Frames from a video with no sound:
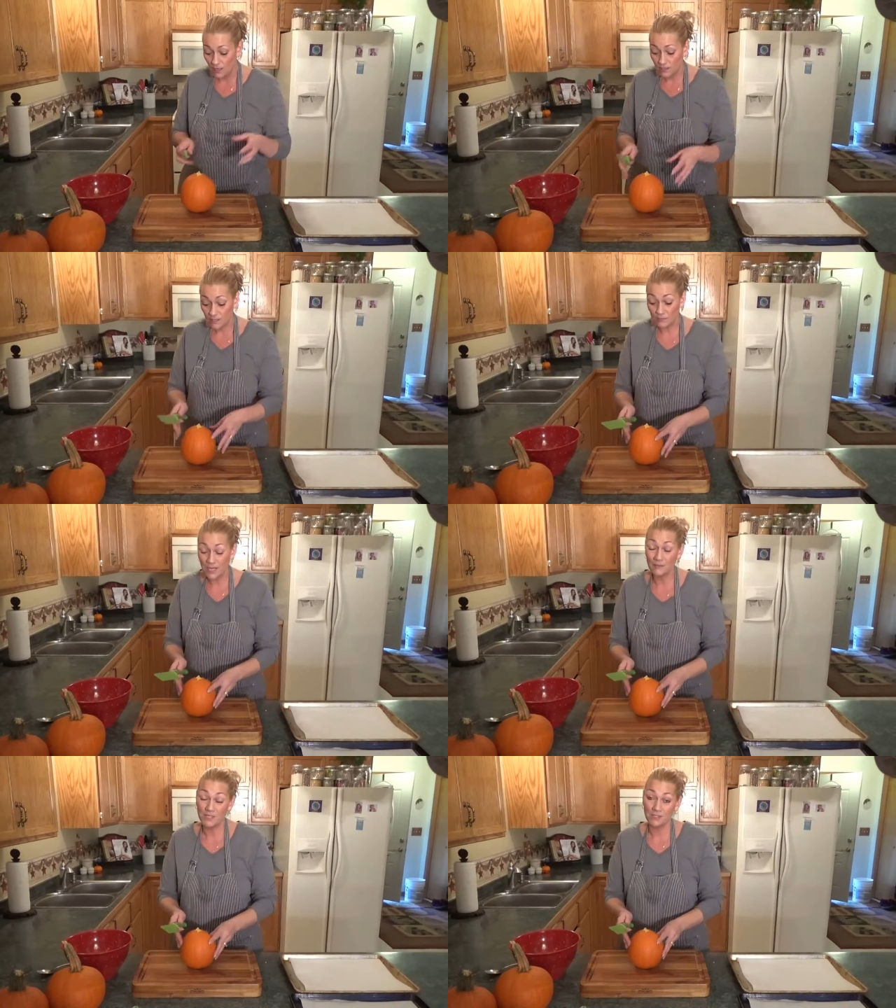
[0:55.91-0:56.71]

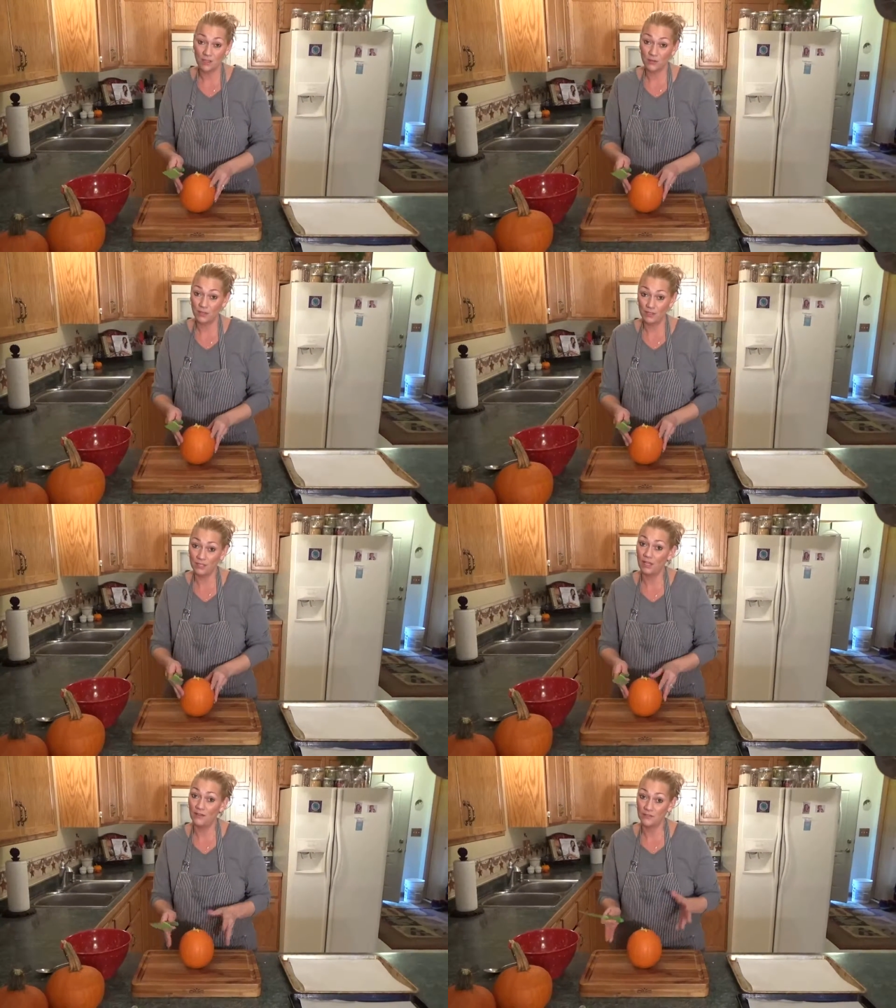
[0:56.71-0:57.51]
Sometimes these are really
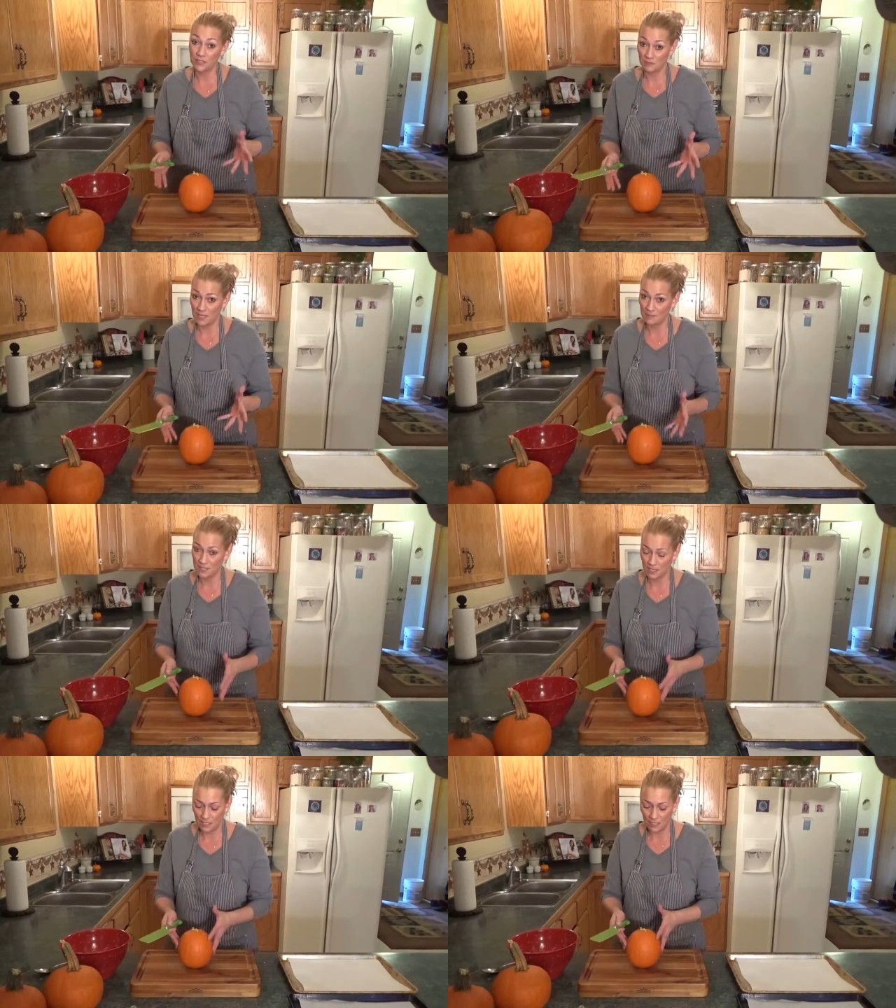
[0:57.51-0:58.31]
tough, sometimes
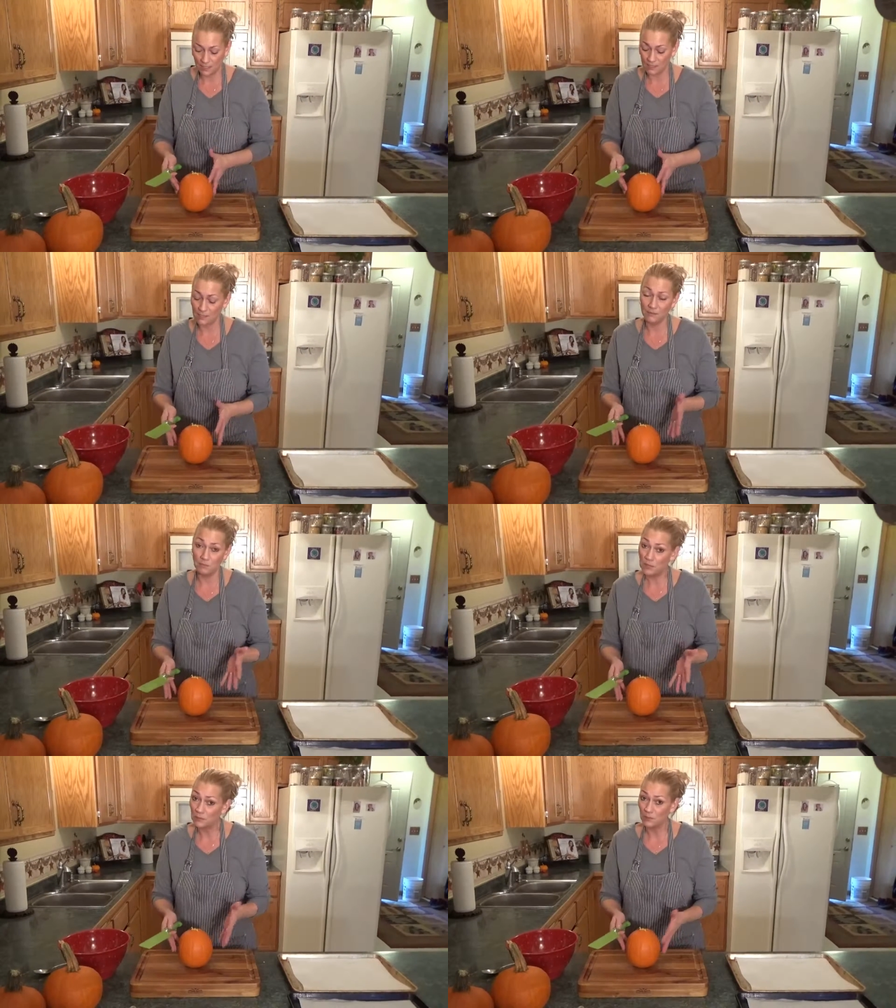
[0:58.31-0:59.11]
they cut easy.
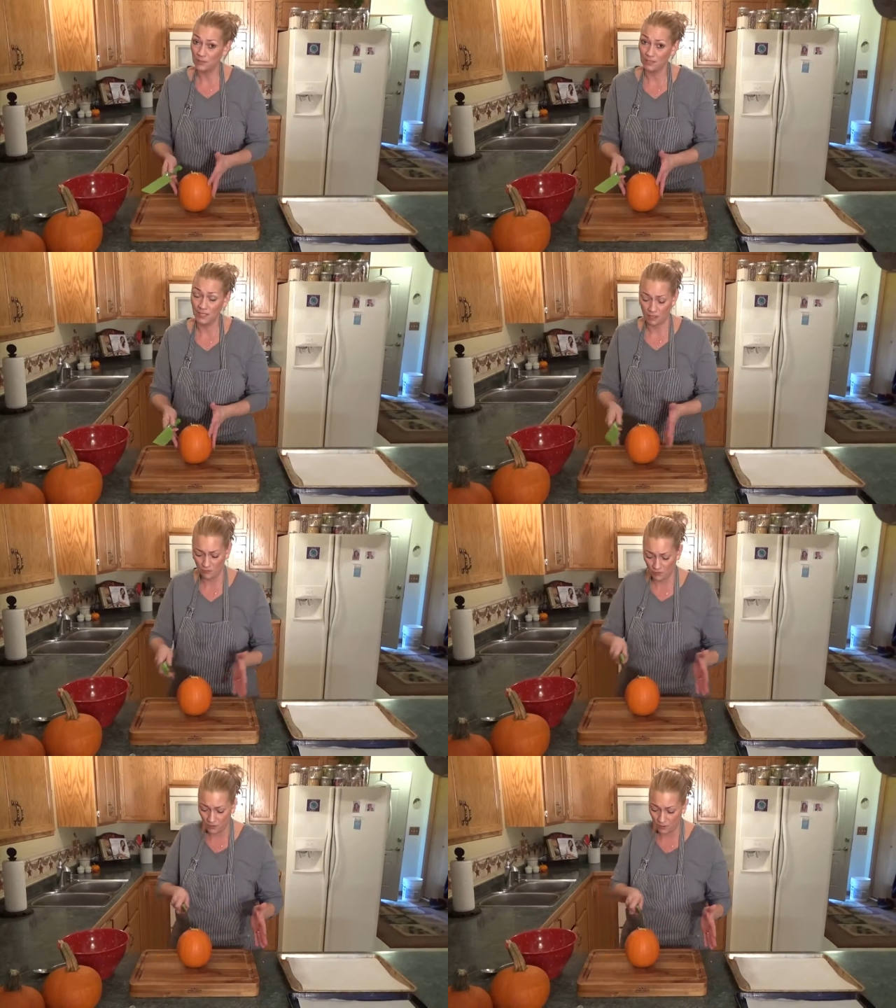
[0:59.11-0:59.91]
Be really
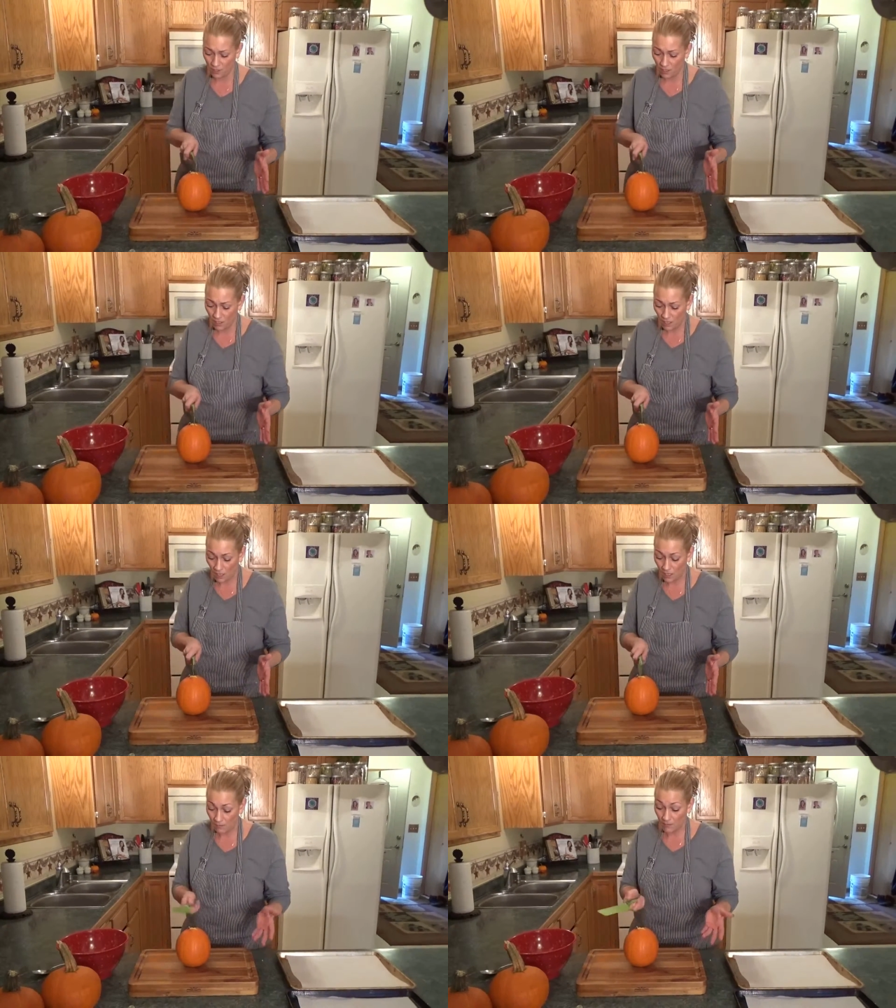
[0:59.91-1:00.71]
careful.
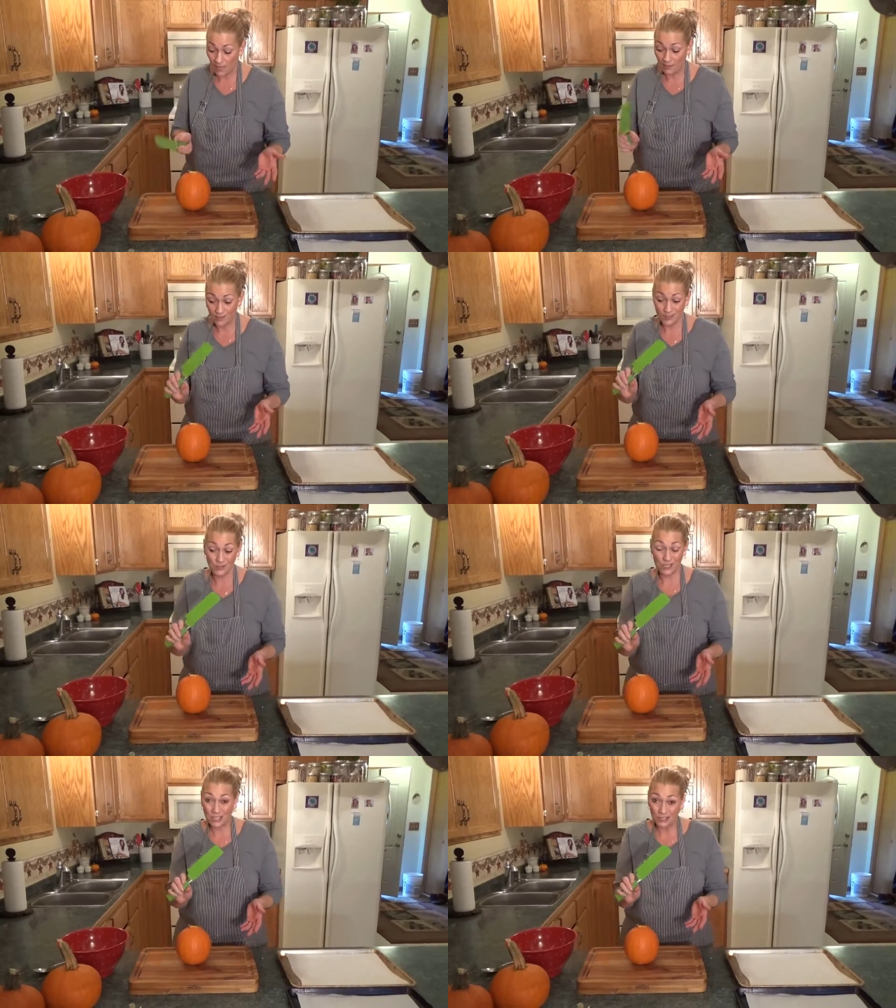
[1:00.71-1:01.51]
I like to
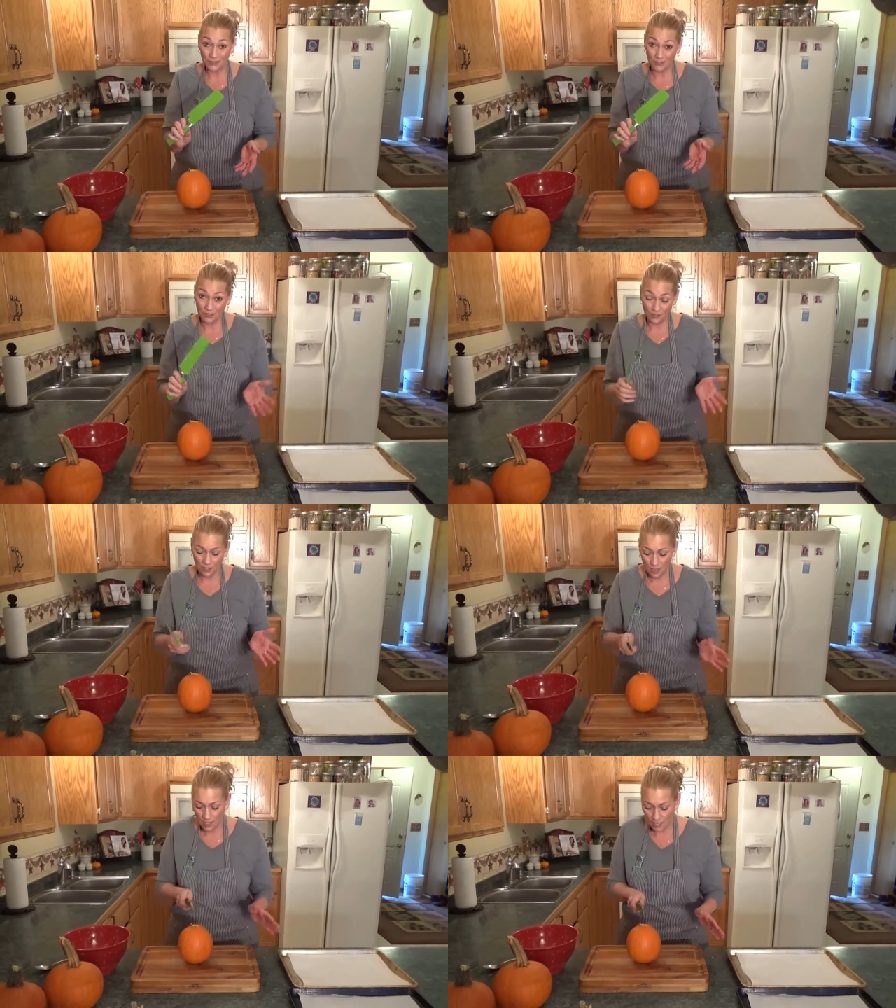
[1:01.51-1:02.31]
use a cleaver,
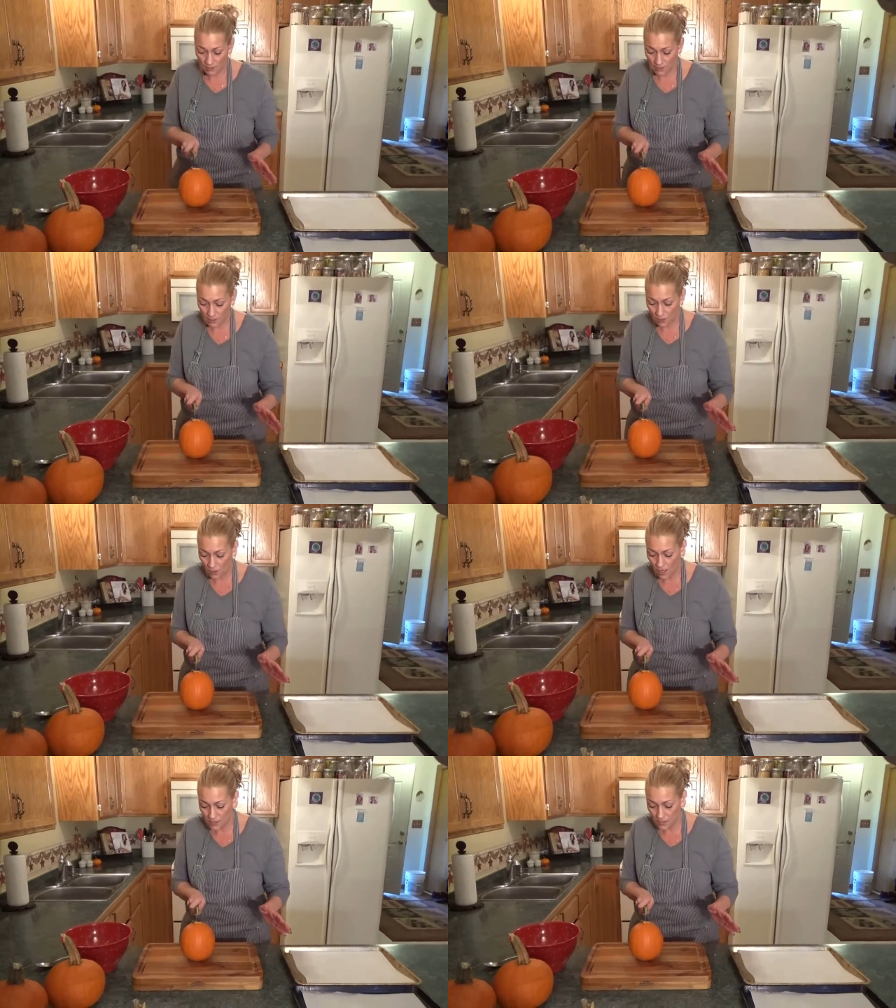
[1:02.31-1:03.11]
and so
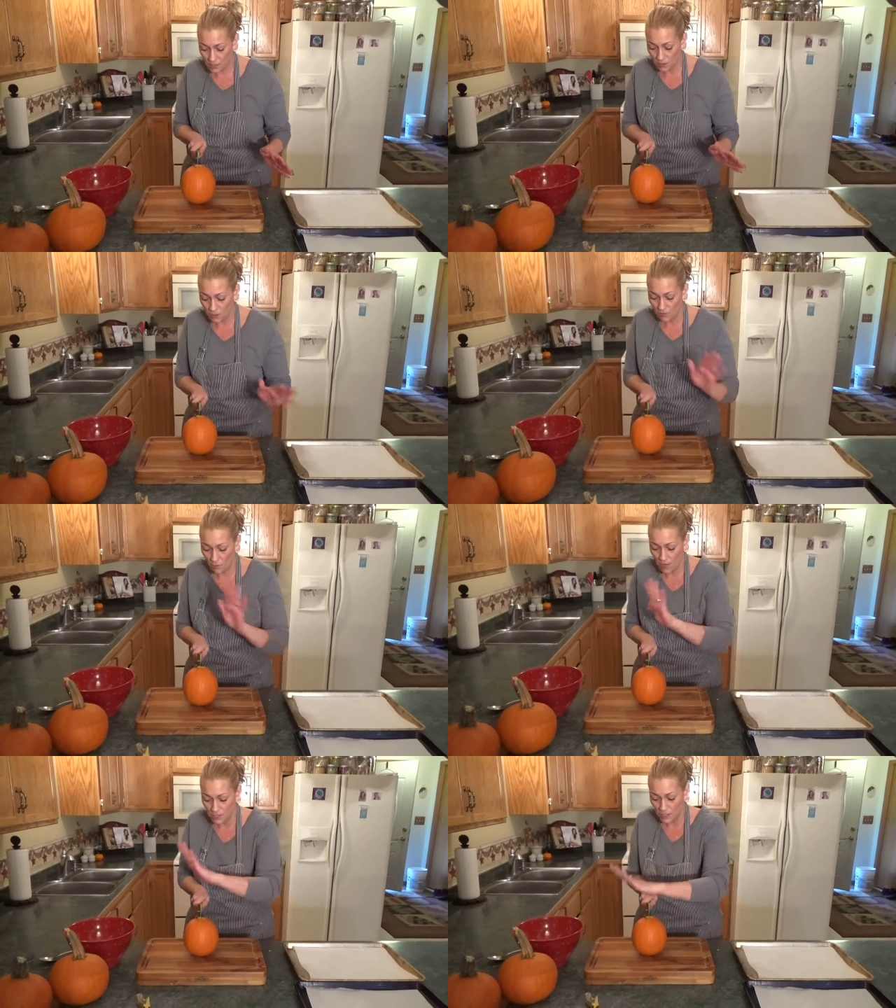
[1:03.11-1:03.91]
I just sort of wedge